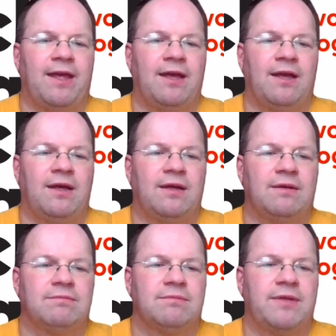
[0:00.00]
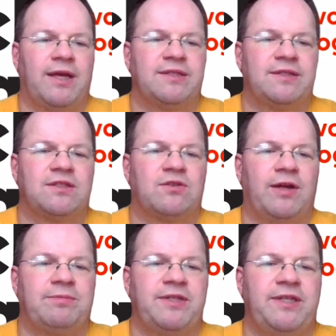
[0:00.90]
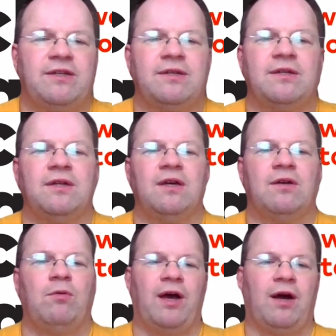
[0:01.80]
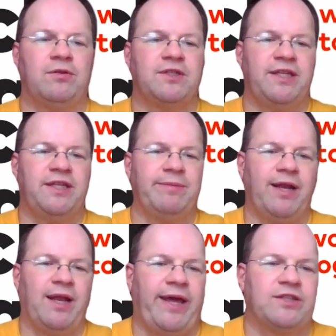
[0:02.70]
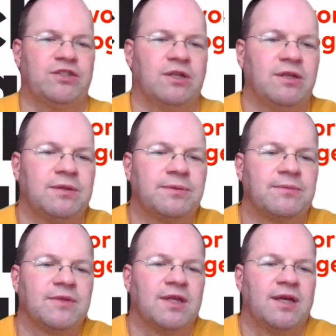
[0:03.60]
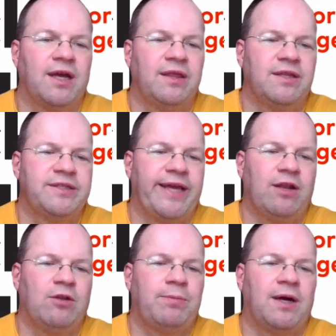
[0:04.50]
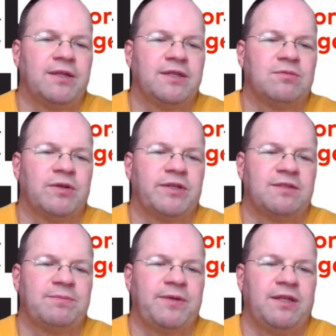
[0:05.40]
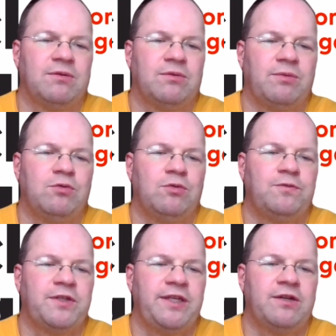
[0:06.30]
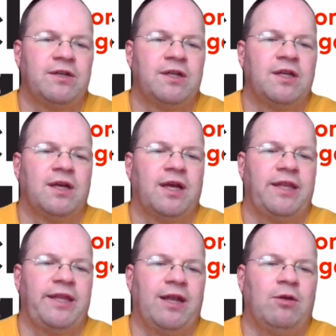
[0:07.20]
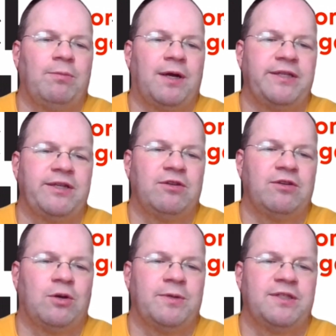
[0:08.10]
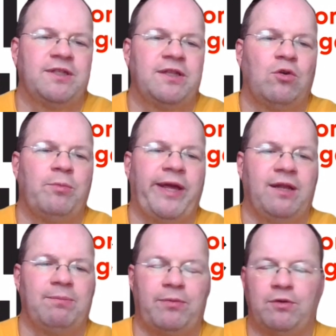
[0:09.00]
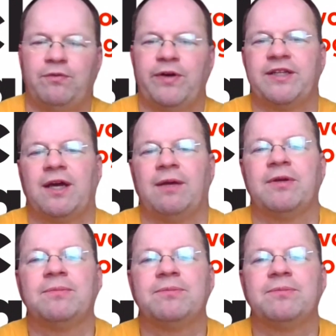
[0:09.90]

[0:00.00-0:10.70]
as described here, without the email action. And this yellow part is what has been removed here. And the yellow part here on top is the no mail profile type.